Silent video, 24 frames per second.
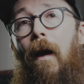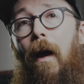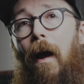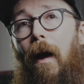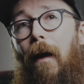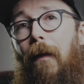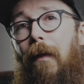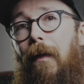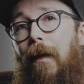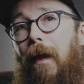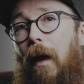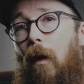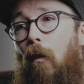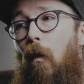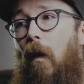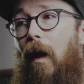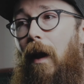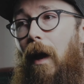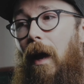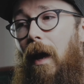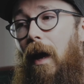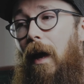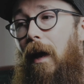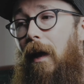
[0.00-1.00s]
and then
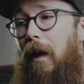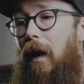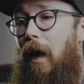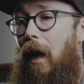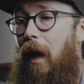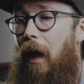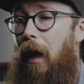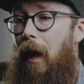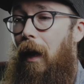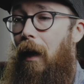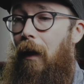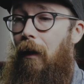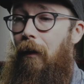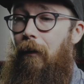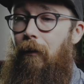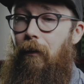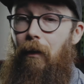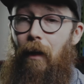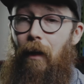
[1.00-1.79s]
went ahead and